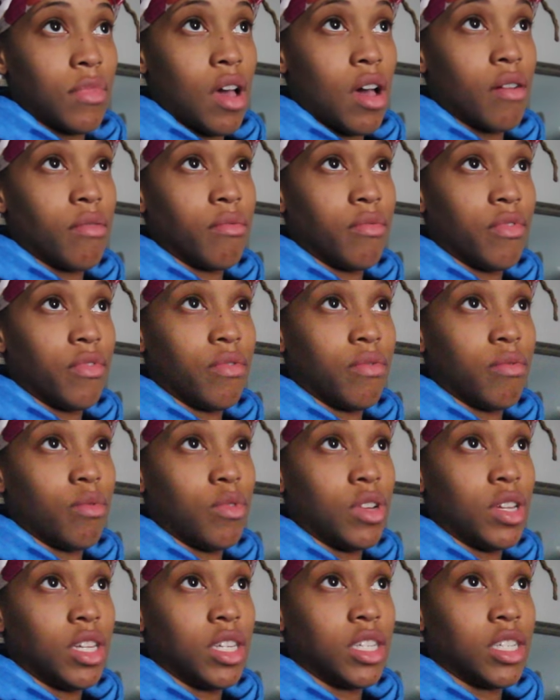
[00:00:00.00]
I'm
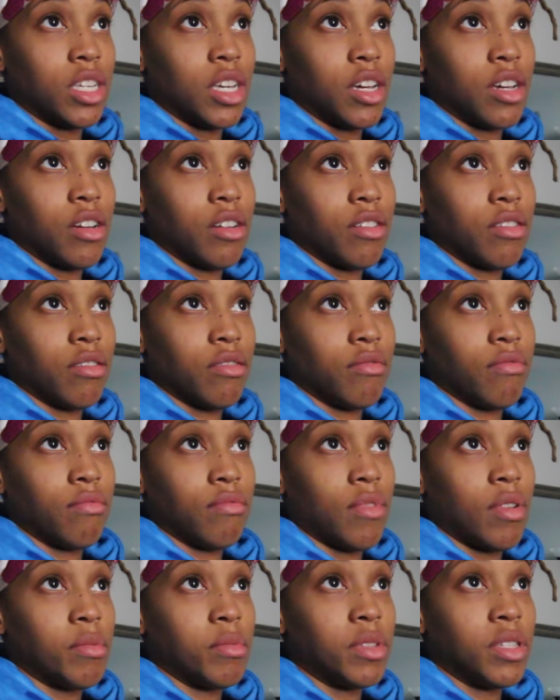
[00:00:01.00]
really scared.
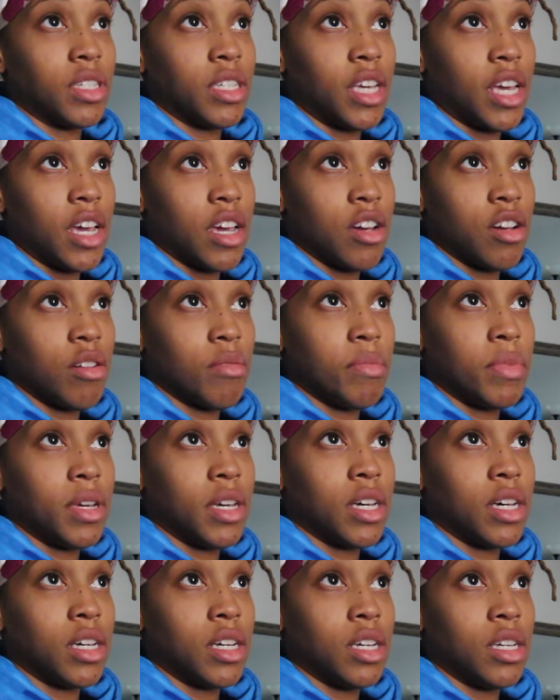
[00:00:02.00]
I'm scared
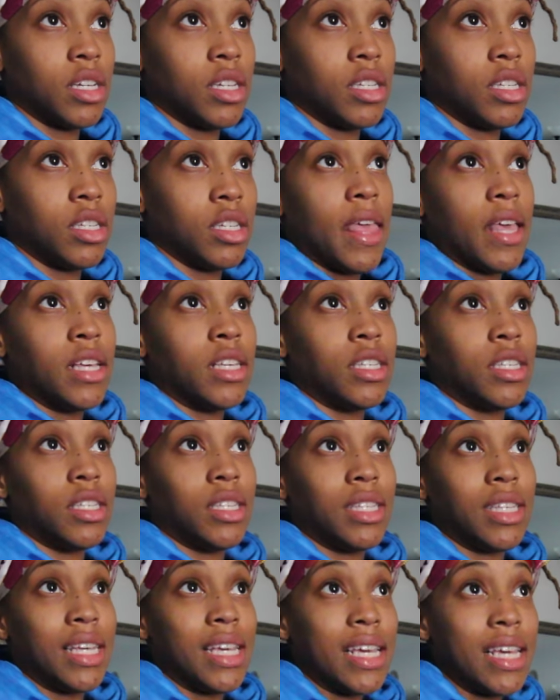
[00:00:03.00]
because
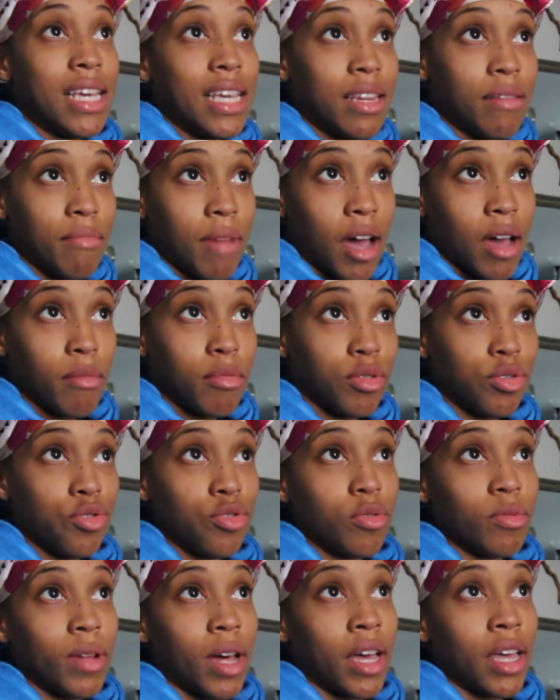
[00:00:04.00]
it's in my
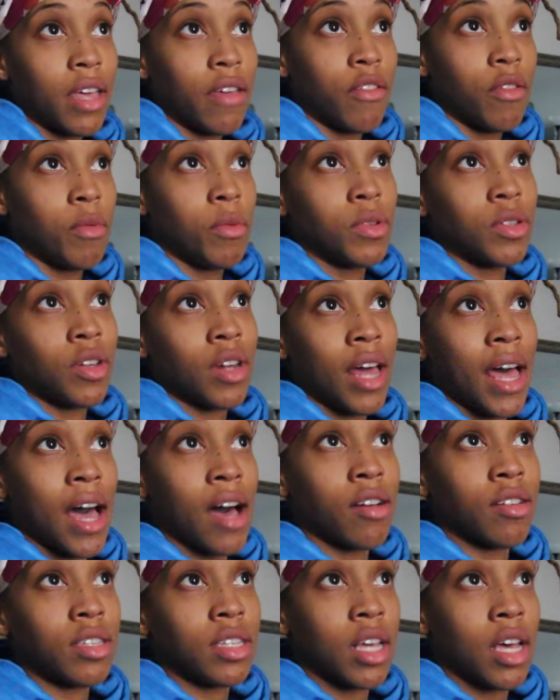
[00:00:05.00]
boob. Like if it was on the
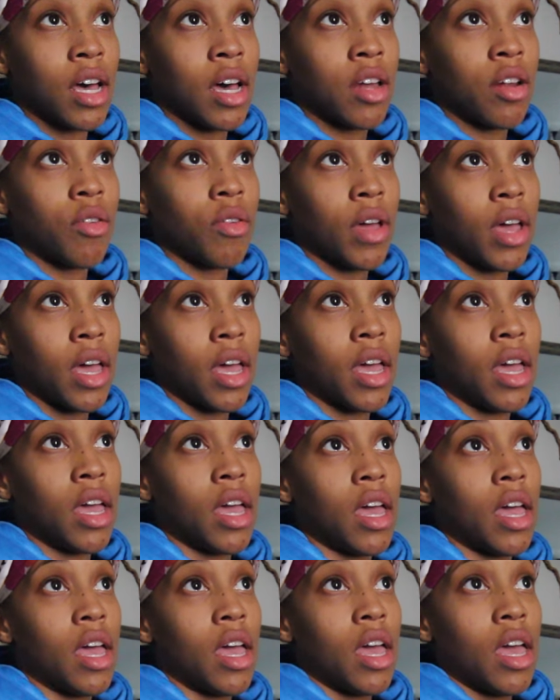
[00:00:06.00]
outside,
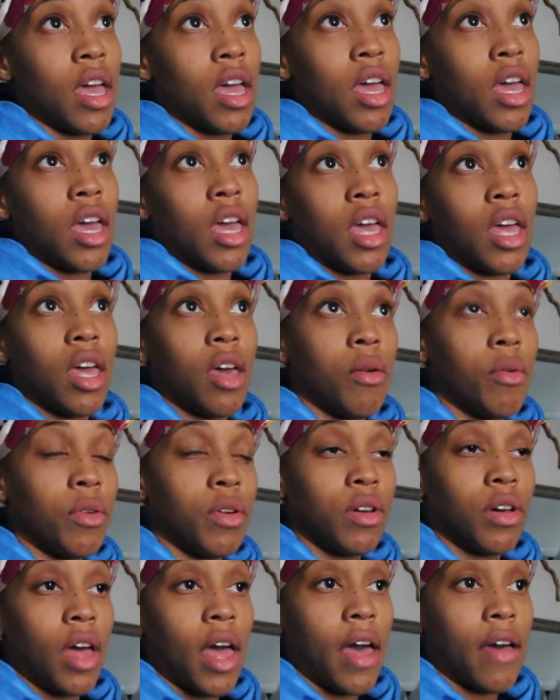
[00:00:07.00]
okay, it
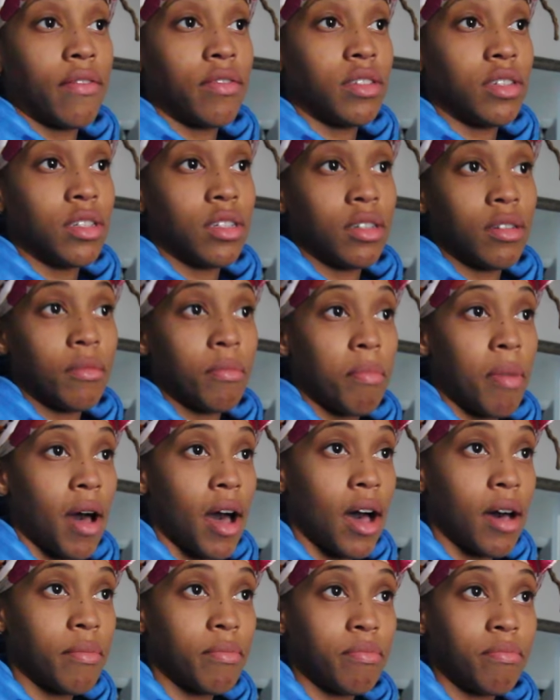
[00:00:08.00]
would have to
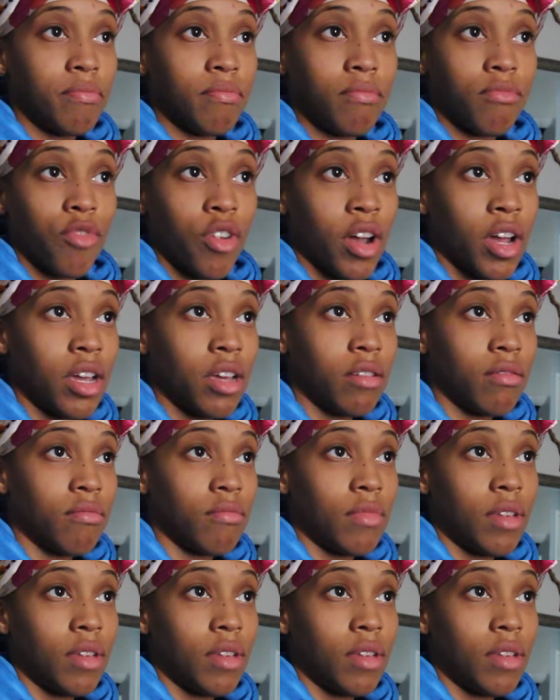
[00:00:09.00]
pop, right?